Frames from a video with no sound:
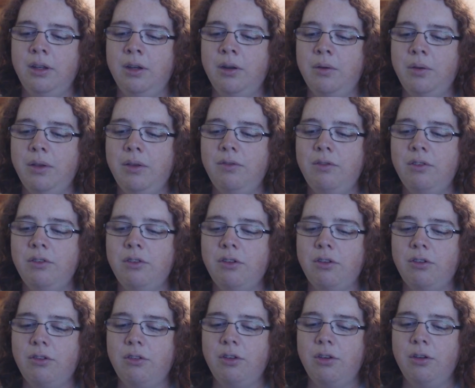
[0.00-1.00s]
you know, even
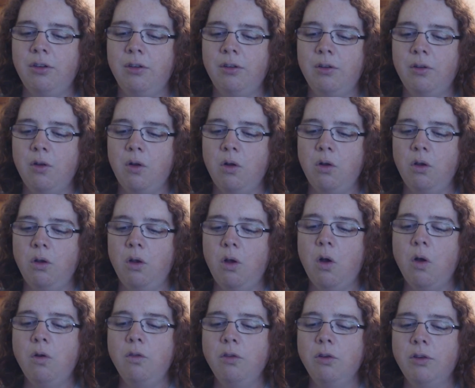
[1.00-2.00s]
just
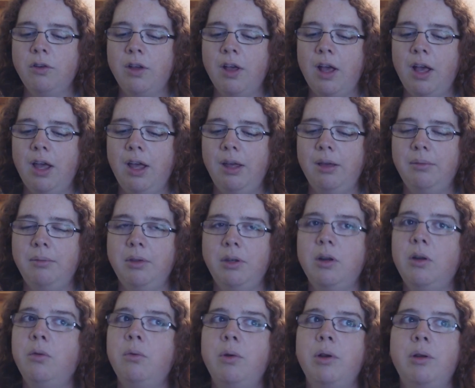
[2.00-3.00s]
over time, you
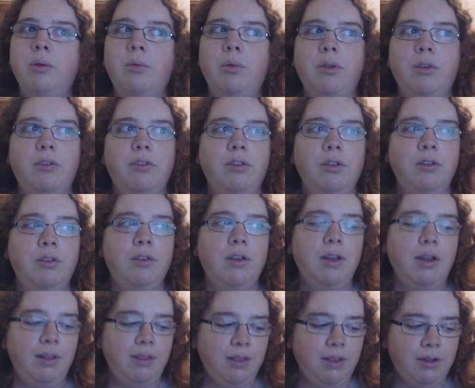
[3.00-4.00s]
know, when it wasn't
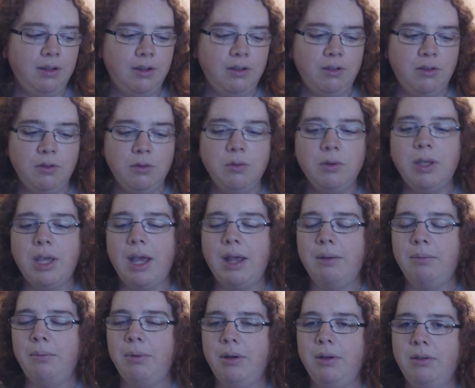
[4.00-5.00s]
anything to do
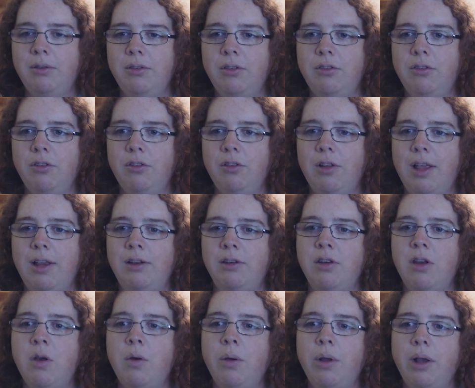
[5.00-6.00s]
yet, but just, just like
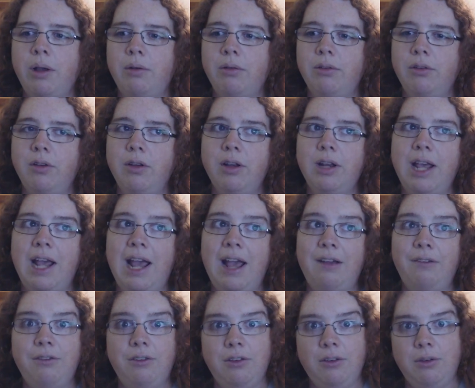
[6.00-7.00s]
knowing I was going to
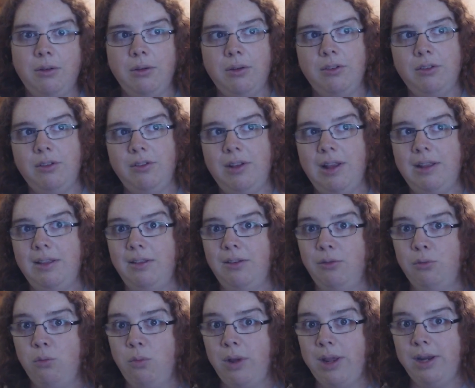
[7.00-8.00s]
have to, it's just like
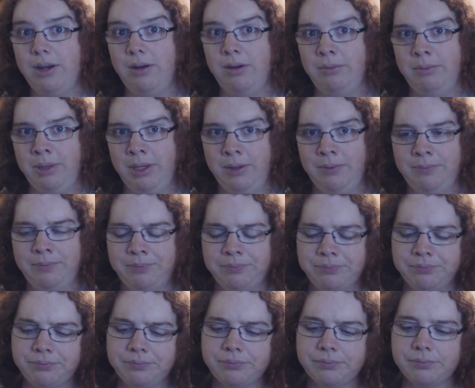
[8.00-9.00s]
this weight on me.
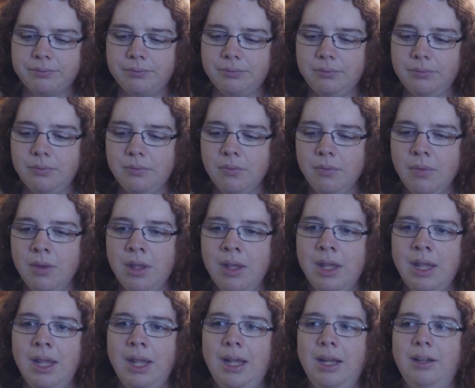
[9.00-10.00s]

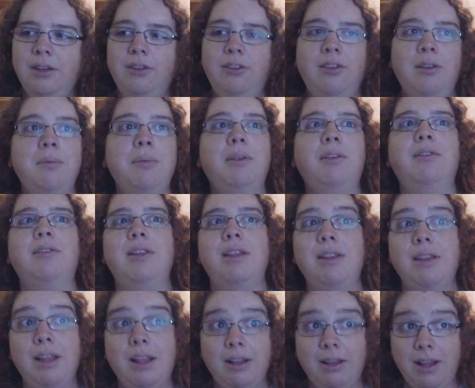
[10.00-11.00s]
And to some
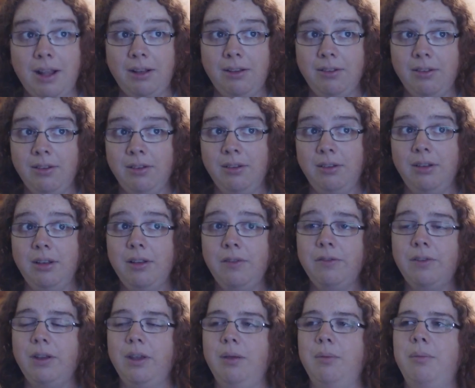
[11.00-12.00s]
extent, that that's
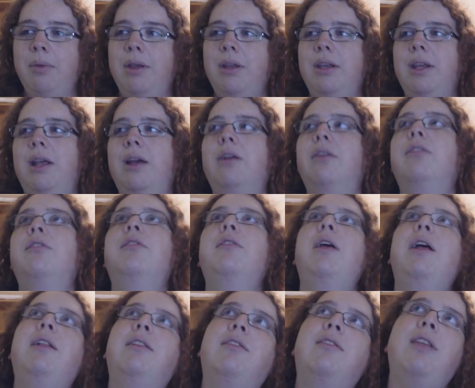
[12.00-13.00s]
lifting a bit now, so
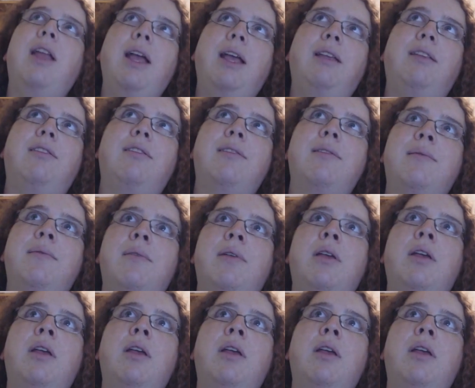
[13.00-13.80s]
that's nice.